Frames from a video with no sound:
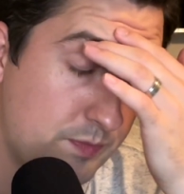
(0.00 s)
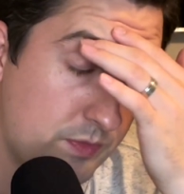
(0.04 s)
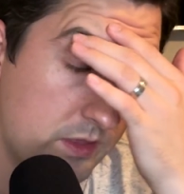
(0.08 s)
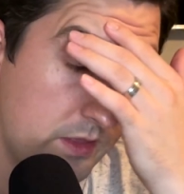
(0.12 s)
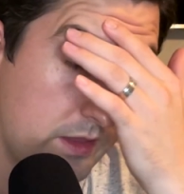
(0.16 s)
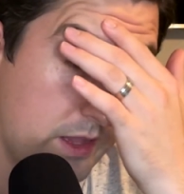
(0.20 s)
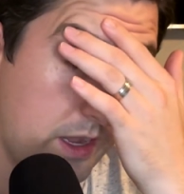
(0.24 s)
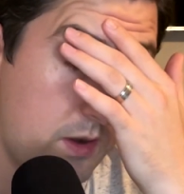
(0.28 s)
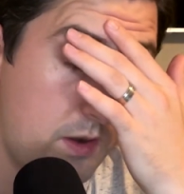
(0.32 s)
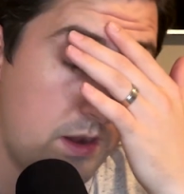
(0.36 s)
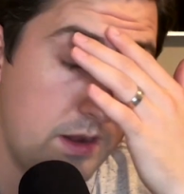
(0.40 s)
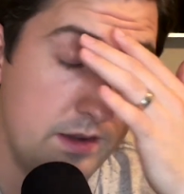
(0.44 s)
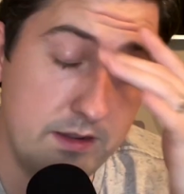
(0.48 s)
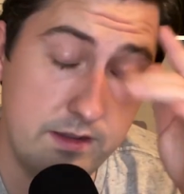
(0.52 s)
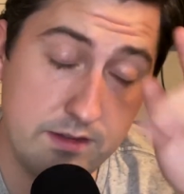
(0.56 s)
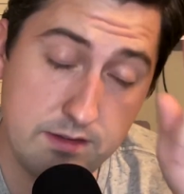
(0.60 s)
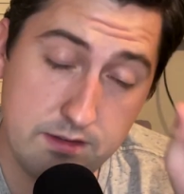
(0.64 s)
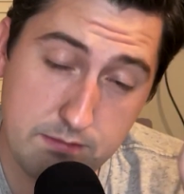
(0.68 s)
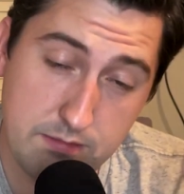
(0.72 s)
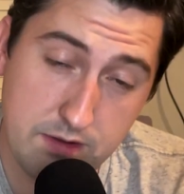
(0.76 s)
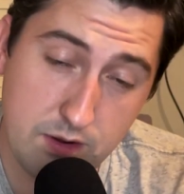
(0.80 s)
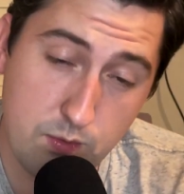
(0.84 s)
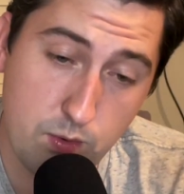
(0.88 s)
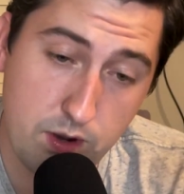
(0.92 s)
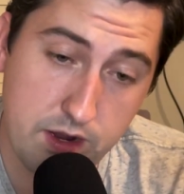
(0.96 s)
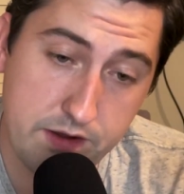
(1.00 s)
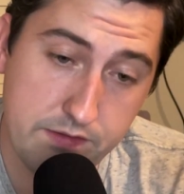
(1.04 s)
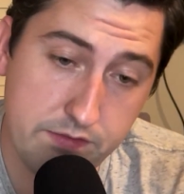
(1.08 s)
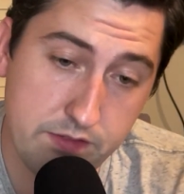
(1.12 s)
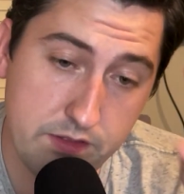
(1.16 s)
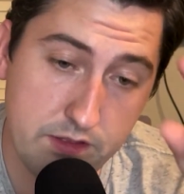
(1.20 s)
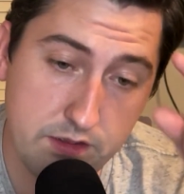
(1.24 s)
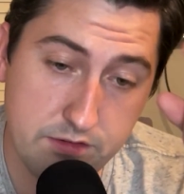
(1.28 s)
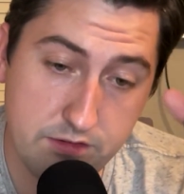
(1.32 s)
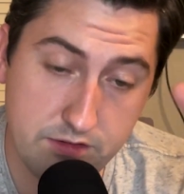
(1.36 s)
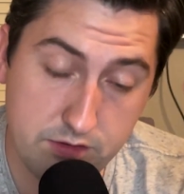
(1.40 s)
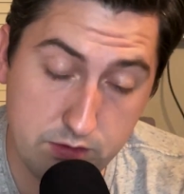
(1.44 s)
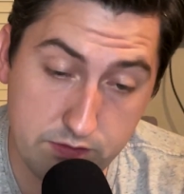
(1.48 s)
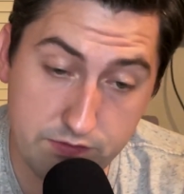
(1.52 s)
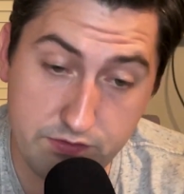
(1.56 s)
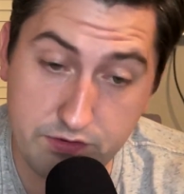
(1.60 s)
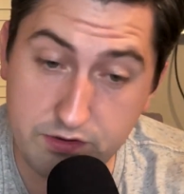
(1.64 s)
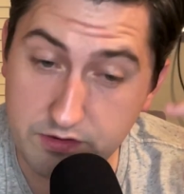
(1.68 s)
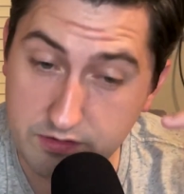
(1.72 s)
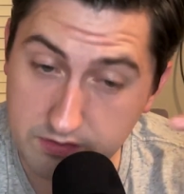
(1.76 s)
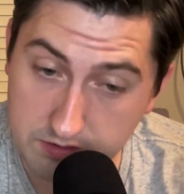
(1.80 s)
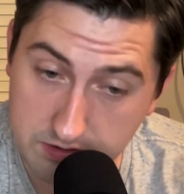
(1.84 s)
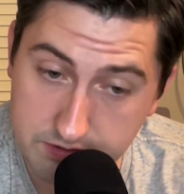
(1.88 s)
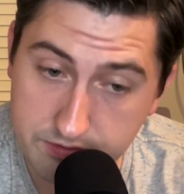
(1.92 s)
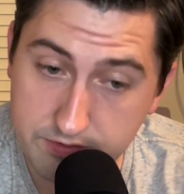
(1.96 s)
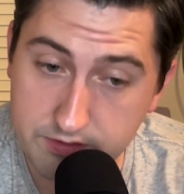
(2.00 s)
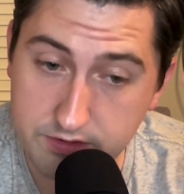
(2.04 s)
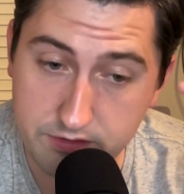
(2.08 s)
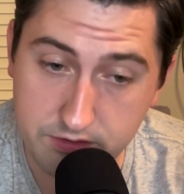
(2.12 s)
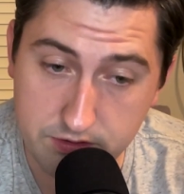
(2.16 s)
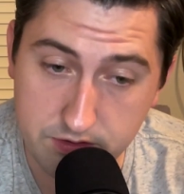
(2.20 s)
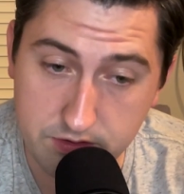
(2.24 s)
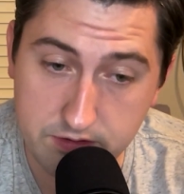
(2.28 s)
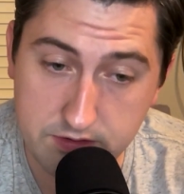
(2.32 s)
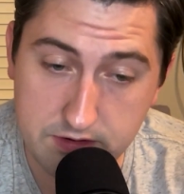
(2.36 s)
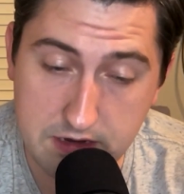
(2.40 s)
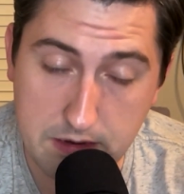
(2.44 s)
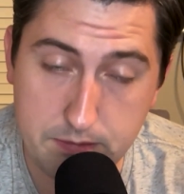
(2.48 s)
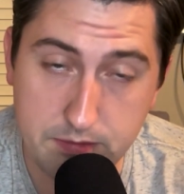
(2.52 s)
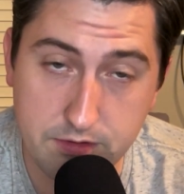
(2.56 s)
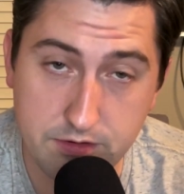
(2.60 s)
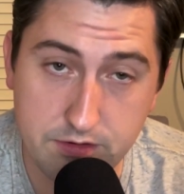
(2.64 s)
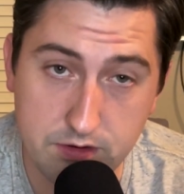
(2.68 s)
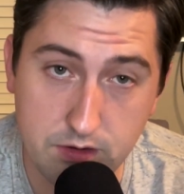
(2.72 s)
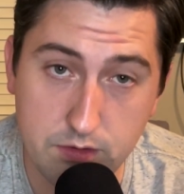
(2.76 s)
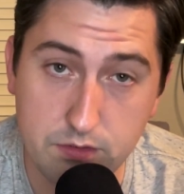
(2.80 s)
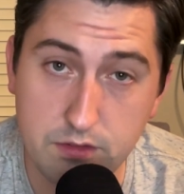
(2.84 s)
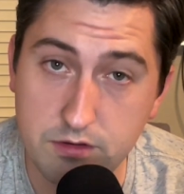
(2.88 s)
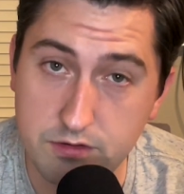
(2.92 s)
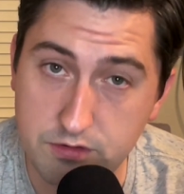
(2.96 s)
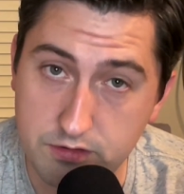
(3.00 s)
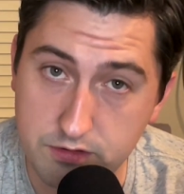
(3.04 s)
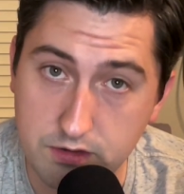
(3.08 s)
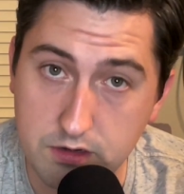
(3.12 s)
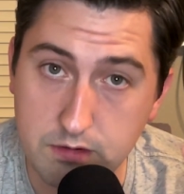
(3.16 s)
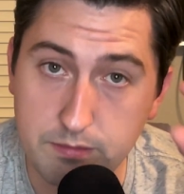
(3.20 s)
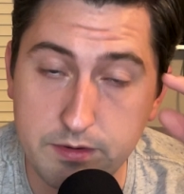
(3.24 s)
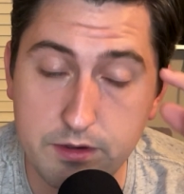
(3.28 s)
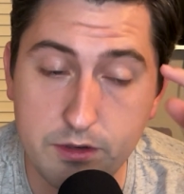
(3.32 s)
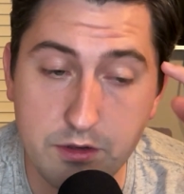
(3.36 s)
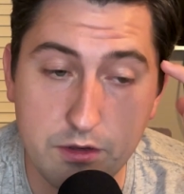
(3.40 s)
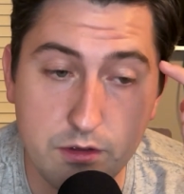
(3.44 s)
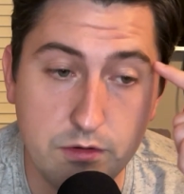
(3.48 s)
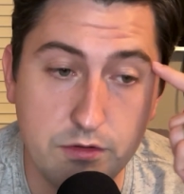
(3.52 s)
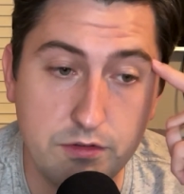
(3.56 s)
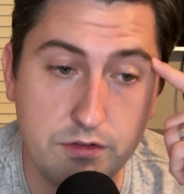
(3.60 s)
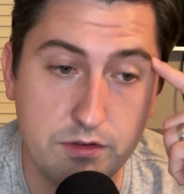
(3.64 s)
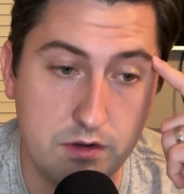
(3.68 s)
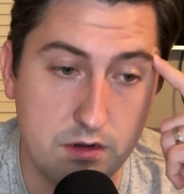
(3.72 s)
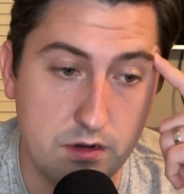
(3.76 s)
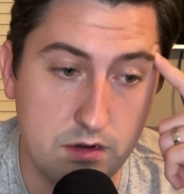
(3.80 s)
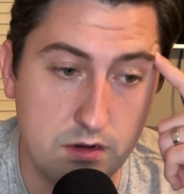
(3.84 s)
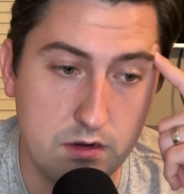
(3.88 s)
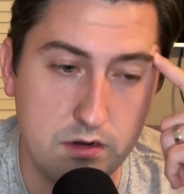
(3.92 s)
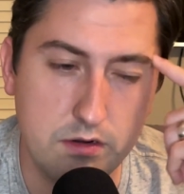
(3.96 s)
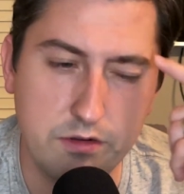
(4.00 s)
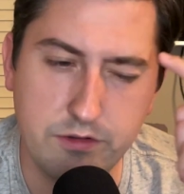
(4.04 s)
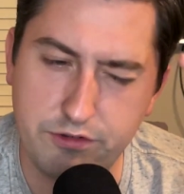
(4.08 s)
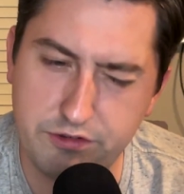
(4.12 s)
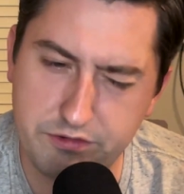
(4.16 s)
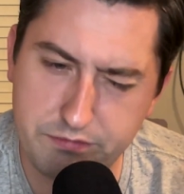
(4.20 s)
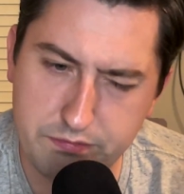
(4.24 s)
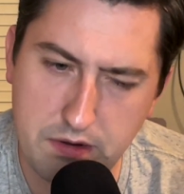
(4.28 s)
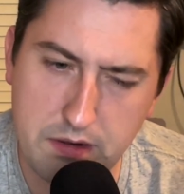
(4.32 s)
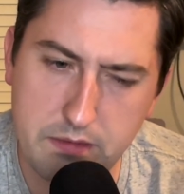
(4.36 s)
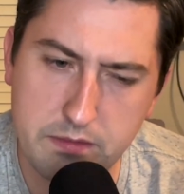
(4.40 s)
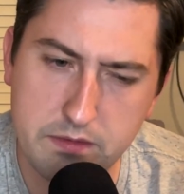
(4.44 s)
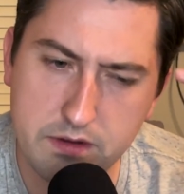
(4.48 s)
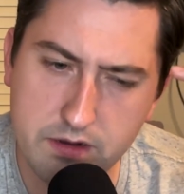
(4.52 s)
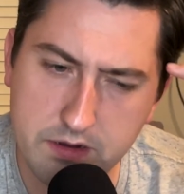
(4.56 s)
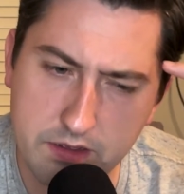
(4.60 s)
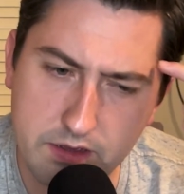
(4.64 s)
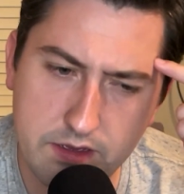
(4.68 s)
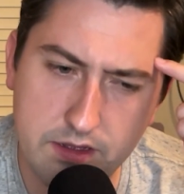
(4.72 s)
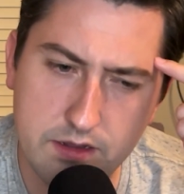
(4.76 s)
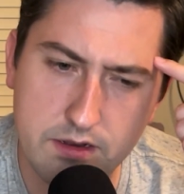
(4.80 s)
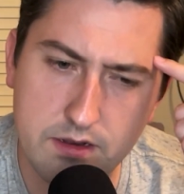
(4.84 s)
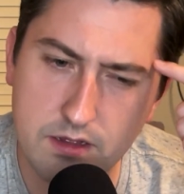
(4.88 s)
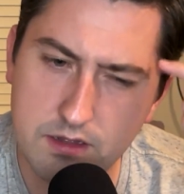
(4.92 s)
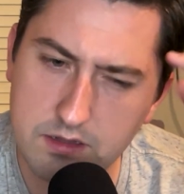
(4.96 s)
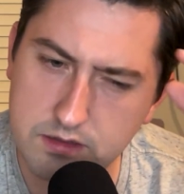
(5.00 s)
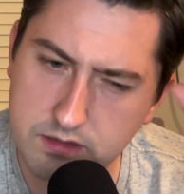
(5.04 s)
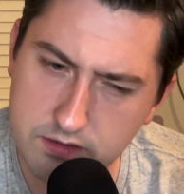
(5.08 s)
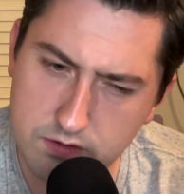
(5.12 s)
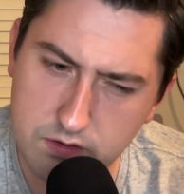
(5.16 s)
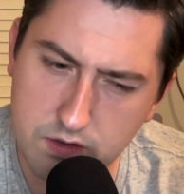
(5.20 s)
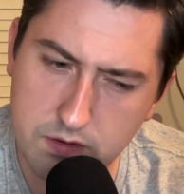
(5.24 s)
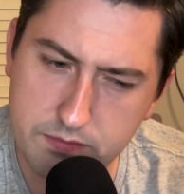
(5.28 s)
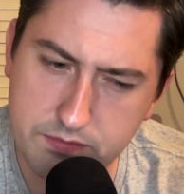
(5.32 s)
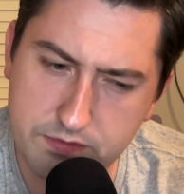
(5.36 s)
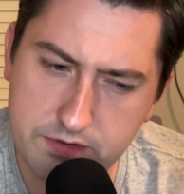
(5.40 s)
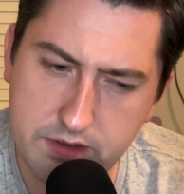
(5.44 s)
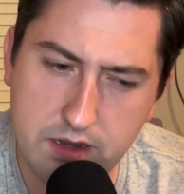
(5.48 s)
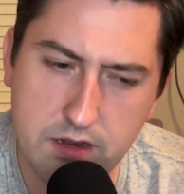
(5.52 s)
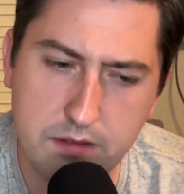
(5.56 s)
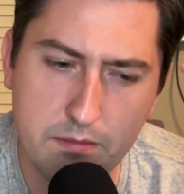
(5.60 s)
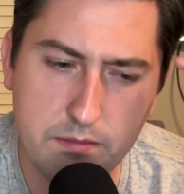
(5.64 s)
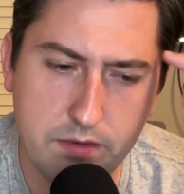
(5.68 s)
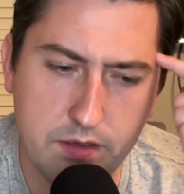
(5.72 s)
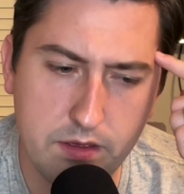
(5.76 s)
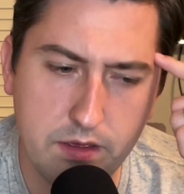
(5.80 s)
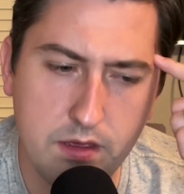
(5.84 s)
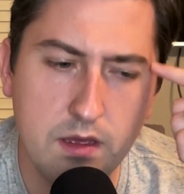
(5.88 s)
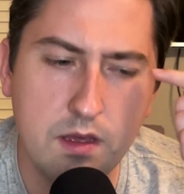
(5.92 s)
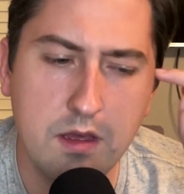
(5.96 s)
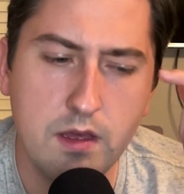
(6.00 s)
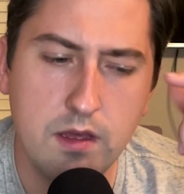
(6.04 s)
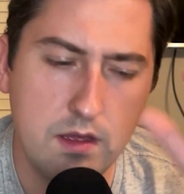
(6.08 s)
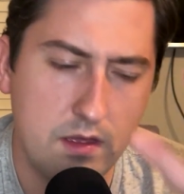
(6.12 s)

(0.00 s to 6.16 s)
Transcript: Now, I didn't tell my wife this, so if she's listening to this episode, this is going news to her, and she's probably going to get a little upset at me.